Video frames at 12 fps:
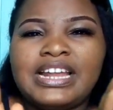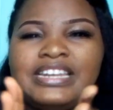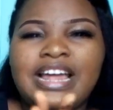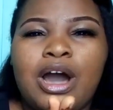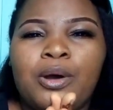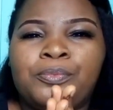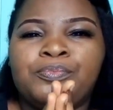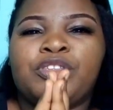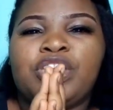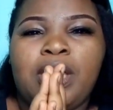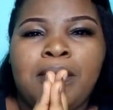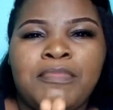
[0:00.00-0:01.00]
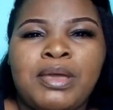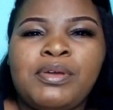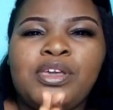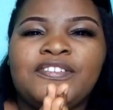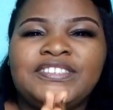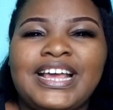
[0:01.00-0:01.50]
Now,
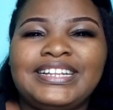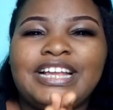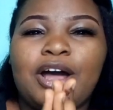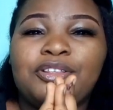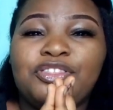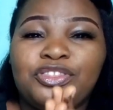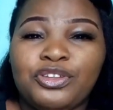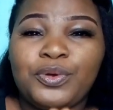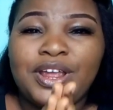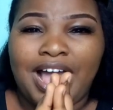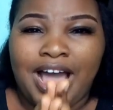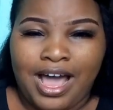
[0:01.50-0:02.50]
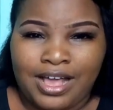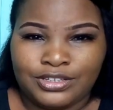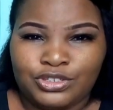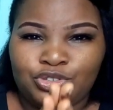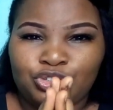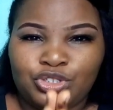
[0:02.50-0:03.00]
maybe you've set out 3
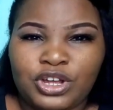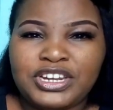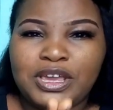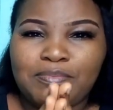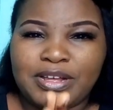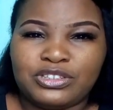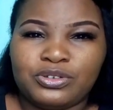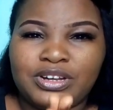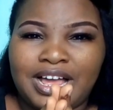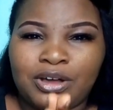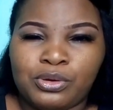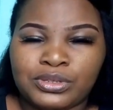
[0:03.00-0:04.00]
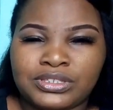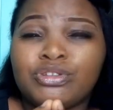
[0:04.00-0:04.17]
hours to study a particular course.